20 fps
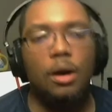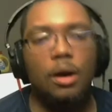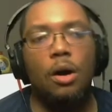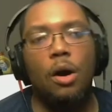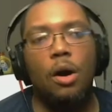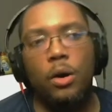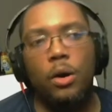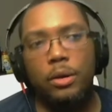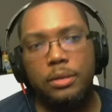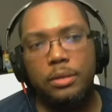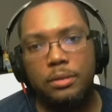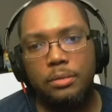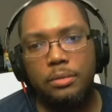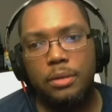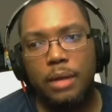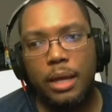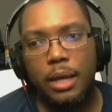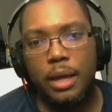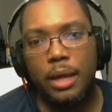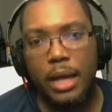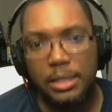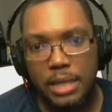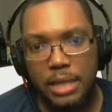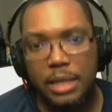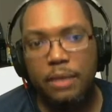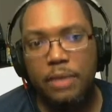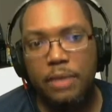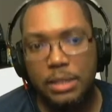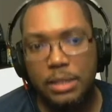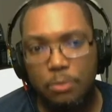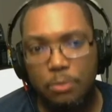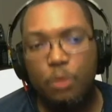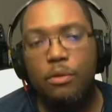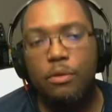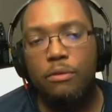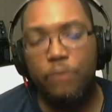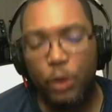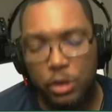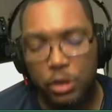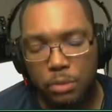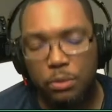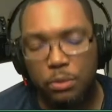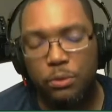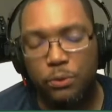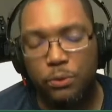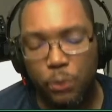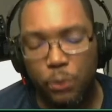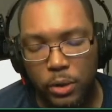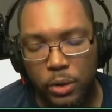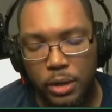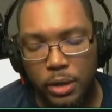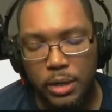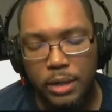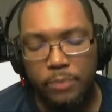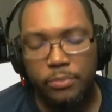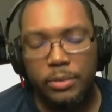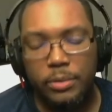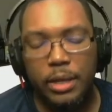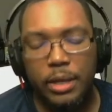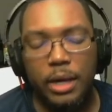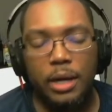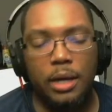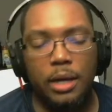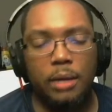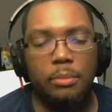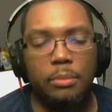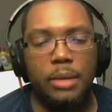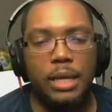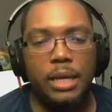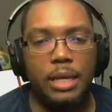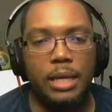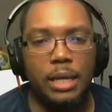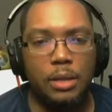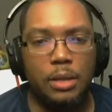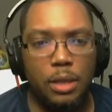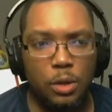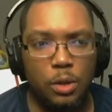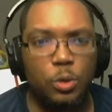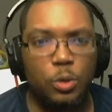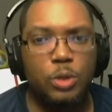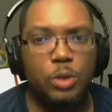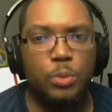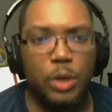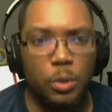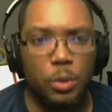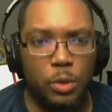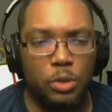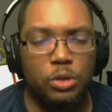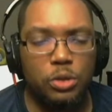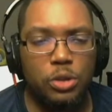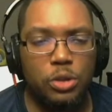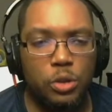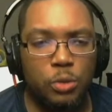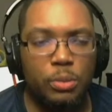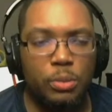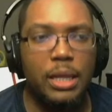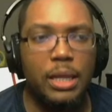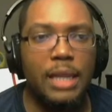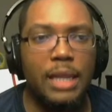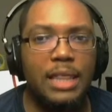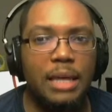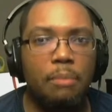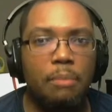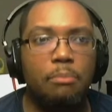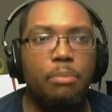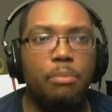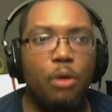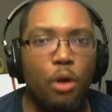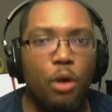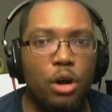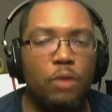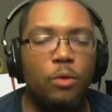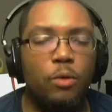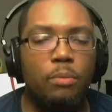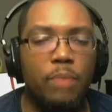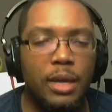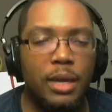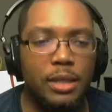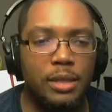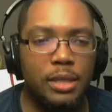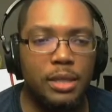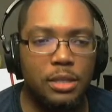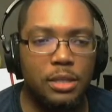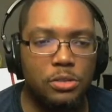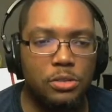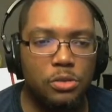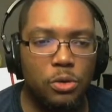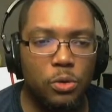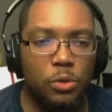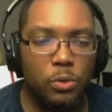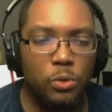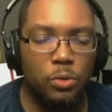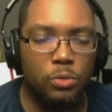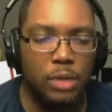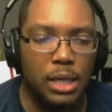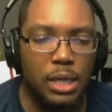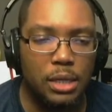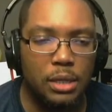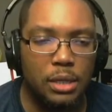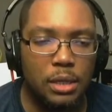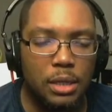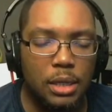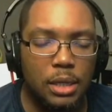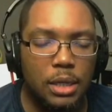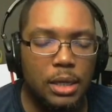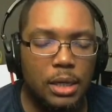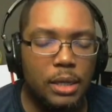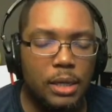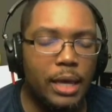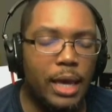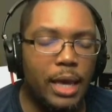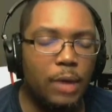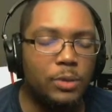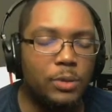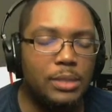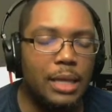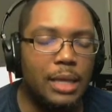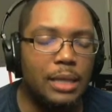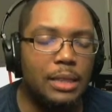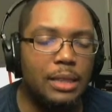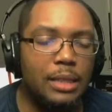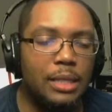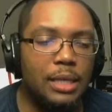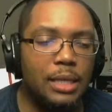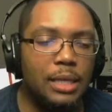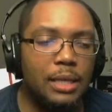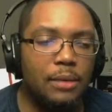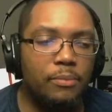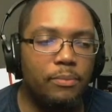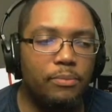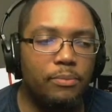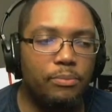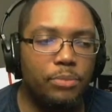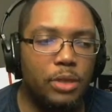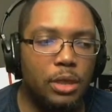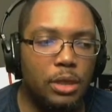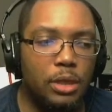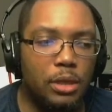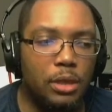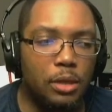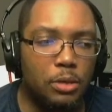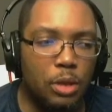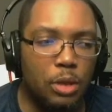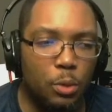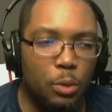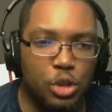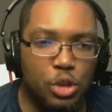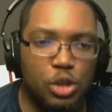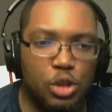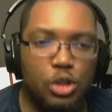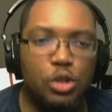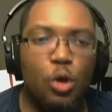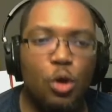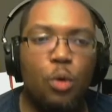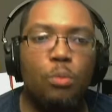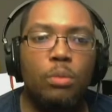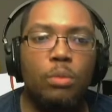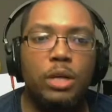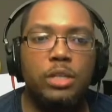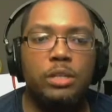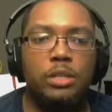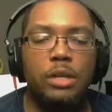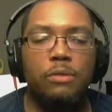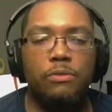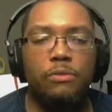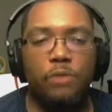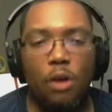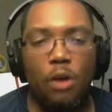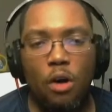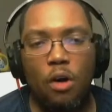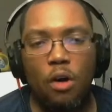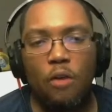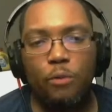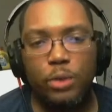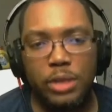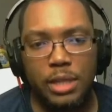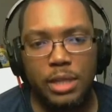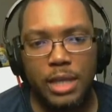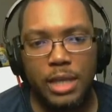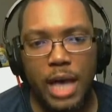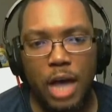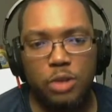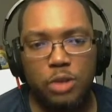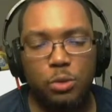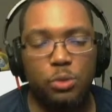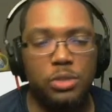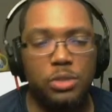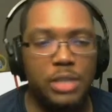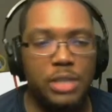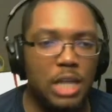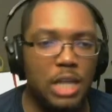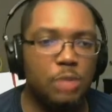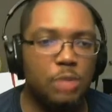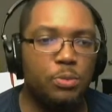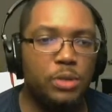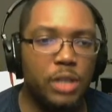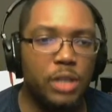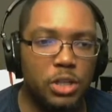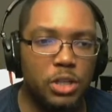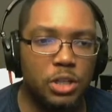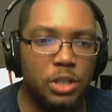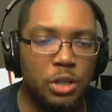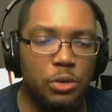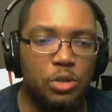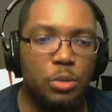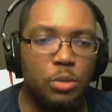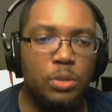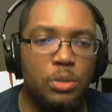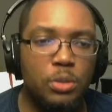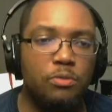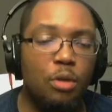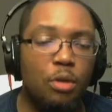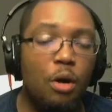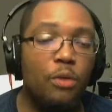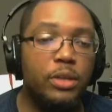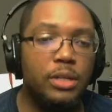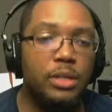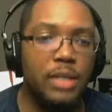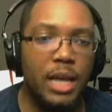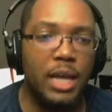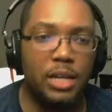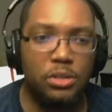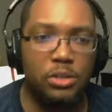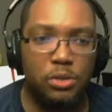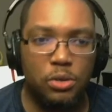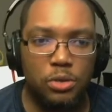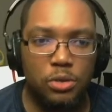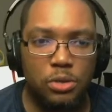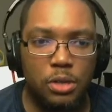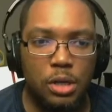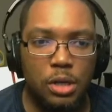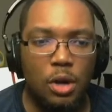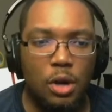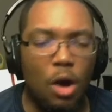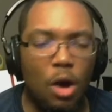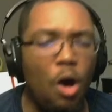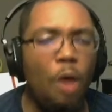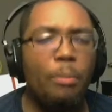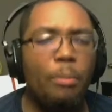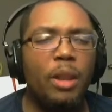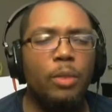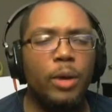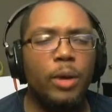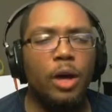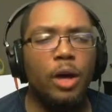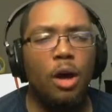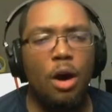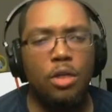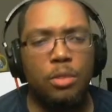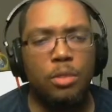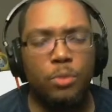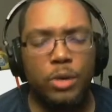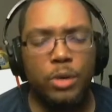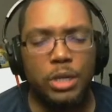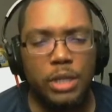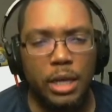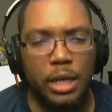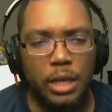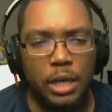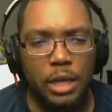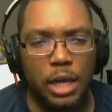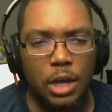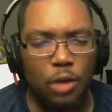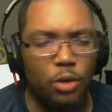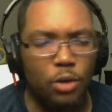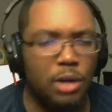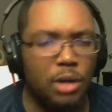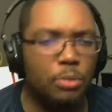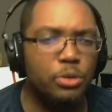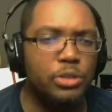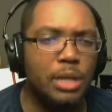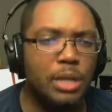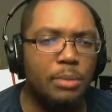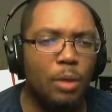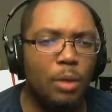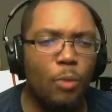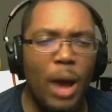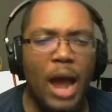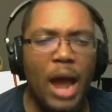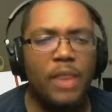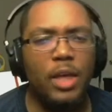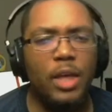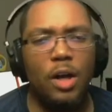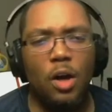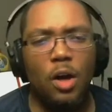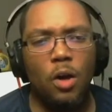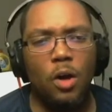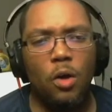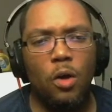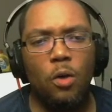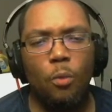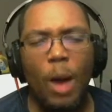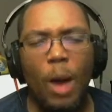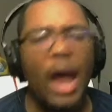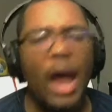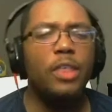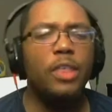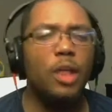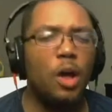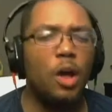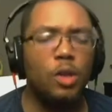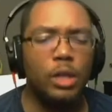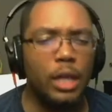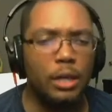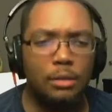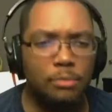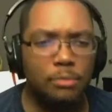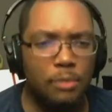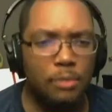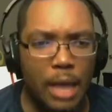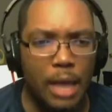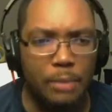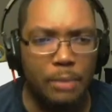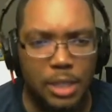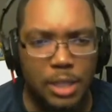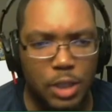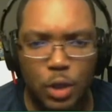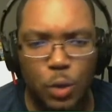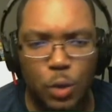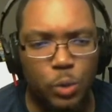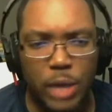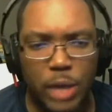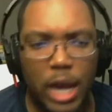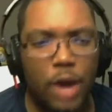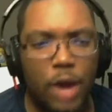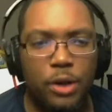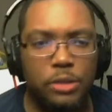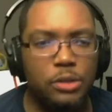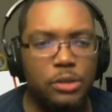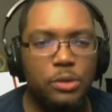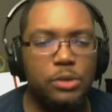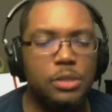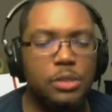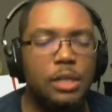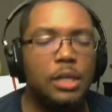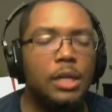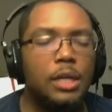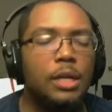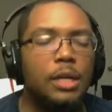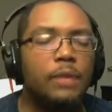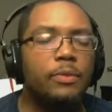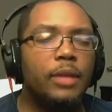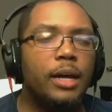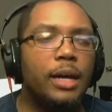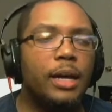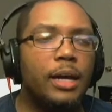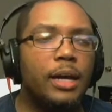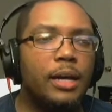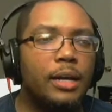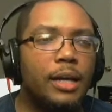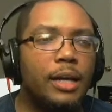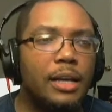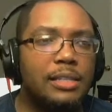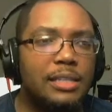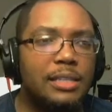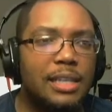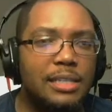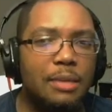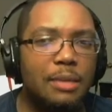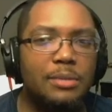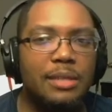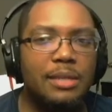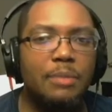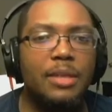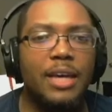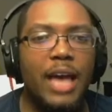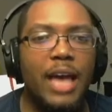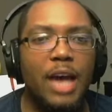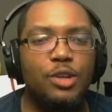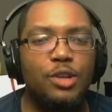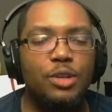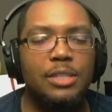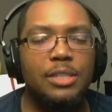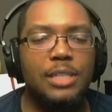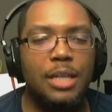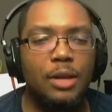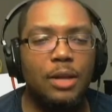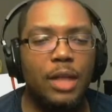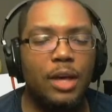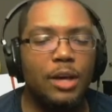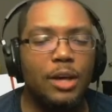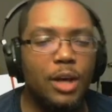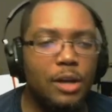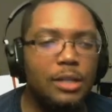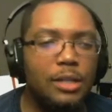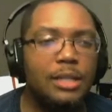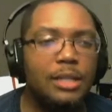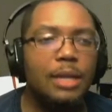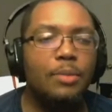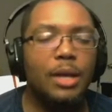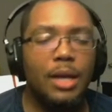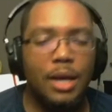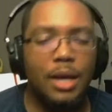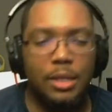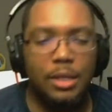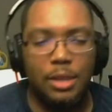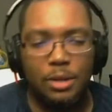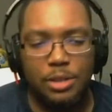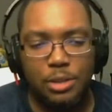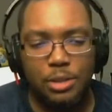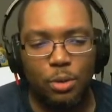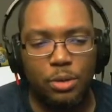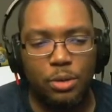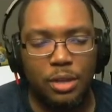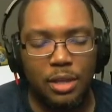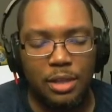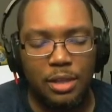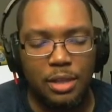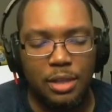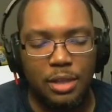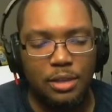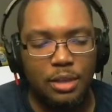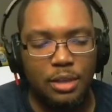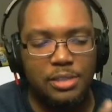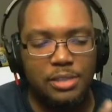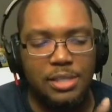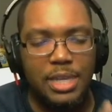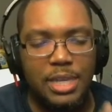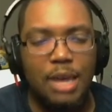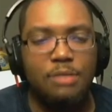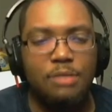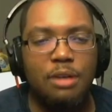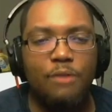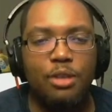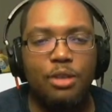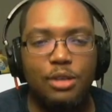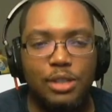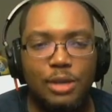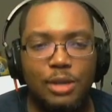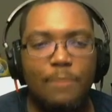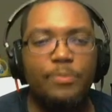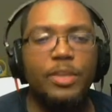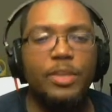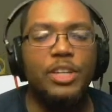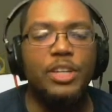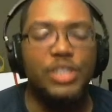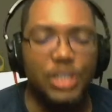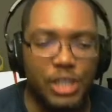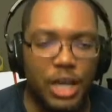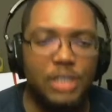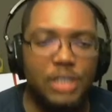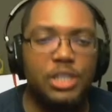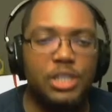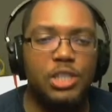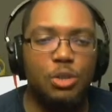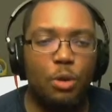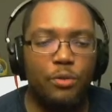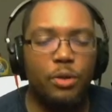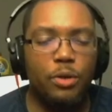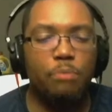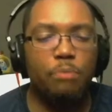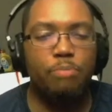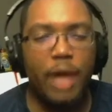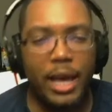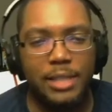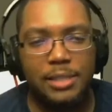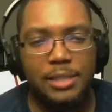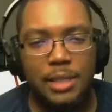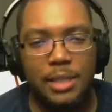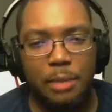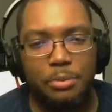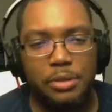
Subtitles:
on it's a movie version before, and it works pretty well too. But I think part of what made this so unique was that there was so much involved with the actual stage production. There was so much of all the dancers. Oh, by the way, all of them were in like incredible shape. Like, why are they all like the MCU characters? Some of the guys you could tell that they literally cut their the sleeves off their shirt just to show off their biceps.